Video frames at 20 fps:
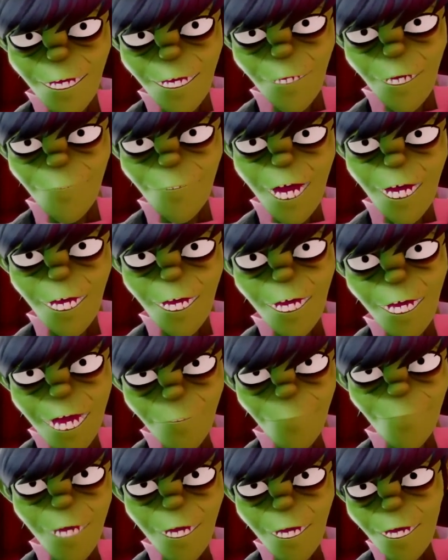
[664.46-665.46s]
George
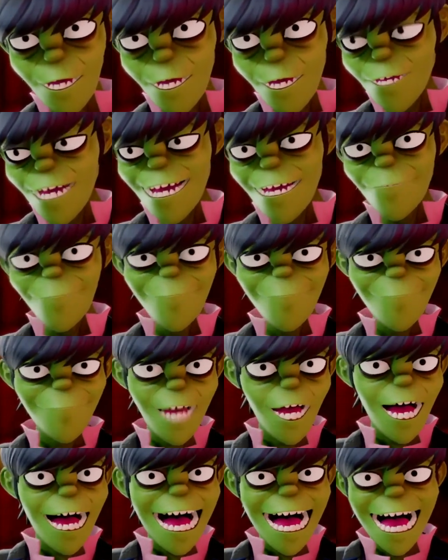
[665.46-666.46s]
Michael, by the way.
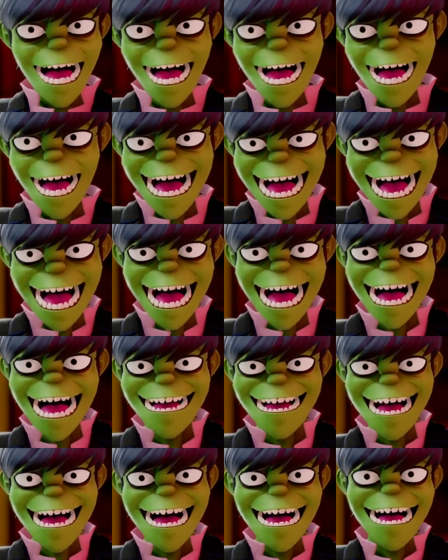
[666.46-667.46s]

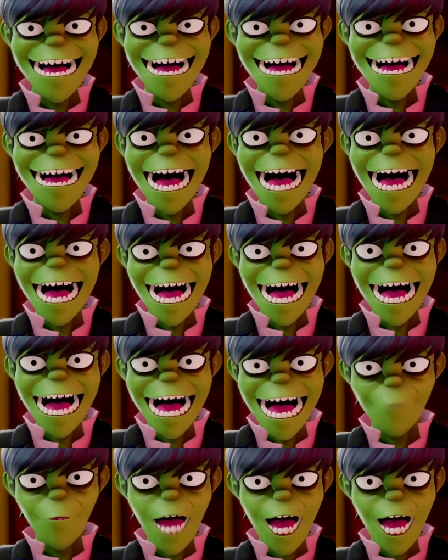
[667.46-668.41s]
and then I,